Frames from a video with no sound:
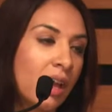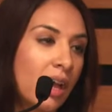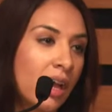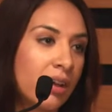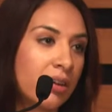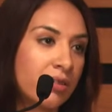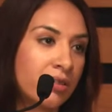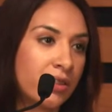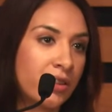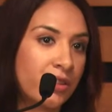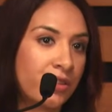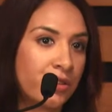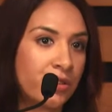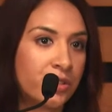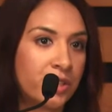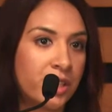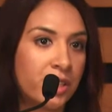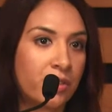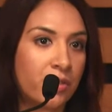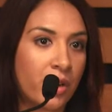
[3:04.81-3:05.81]
Out of the
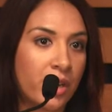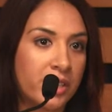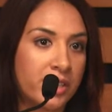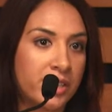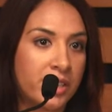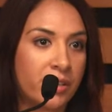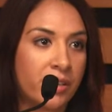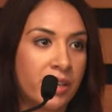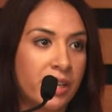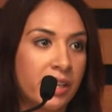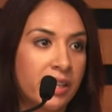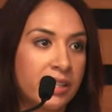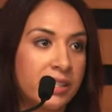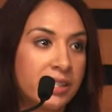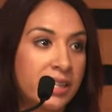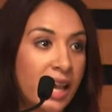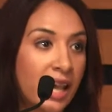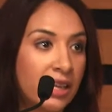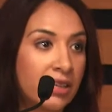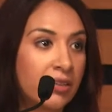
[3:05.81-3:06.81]
13 criteria,
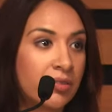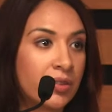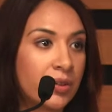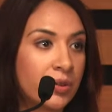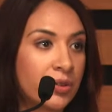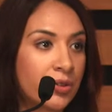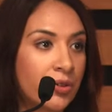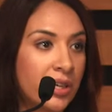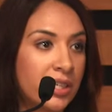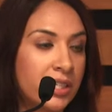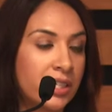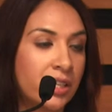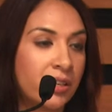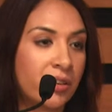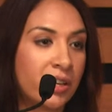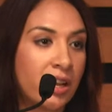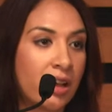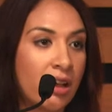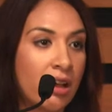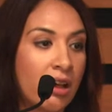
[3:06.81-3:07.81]
10 of those
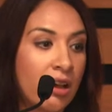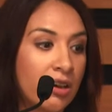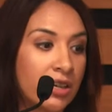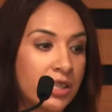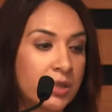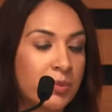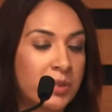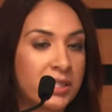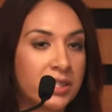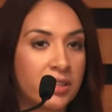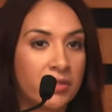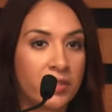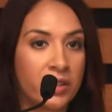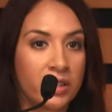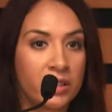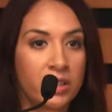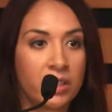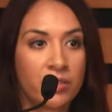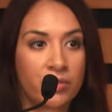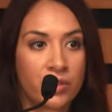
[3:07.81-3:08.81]
criteria are
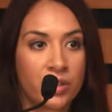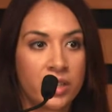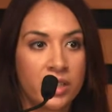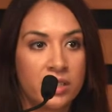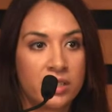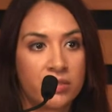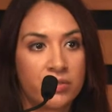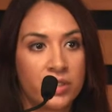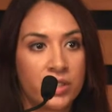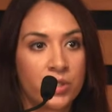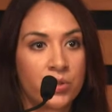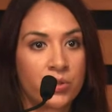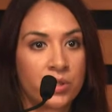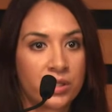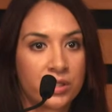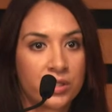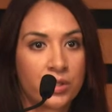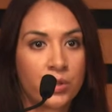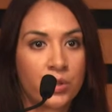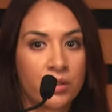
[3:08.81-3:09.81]
specifically for
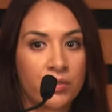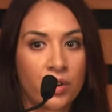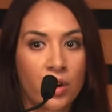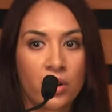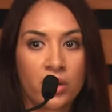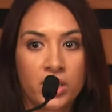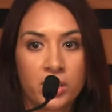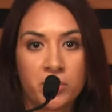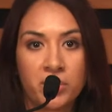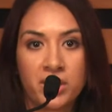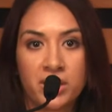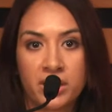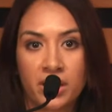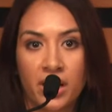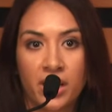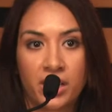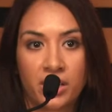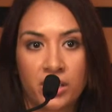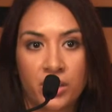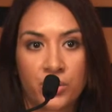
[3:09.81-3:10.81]
individuals who have already been
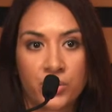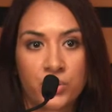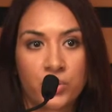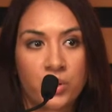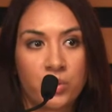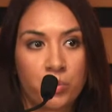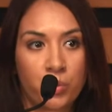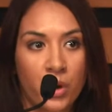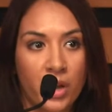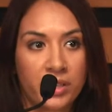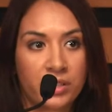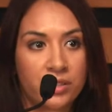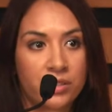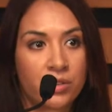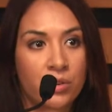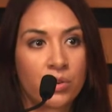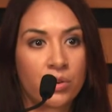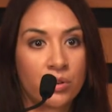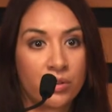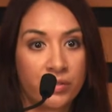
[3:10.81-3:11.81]
diagnosed with breast
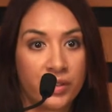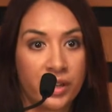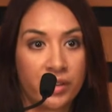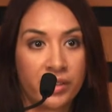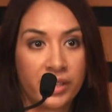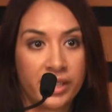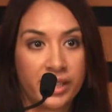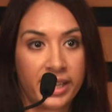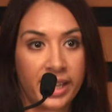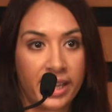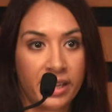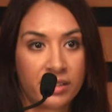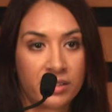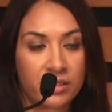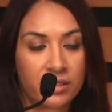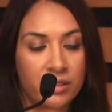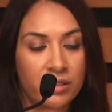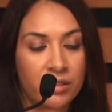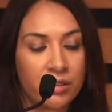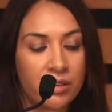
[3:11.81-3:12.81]
or ovarian
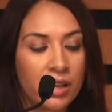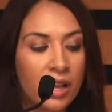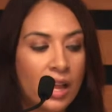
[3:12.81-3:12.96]
cancer,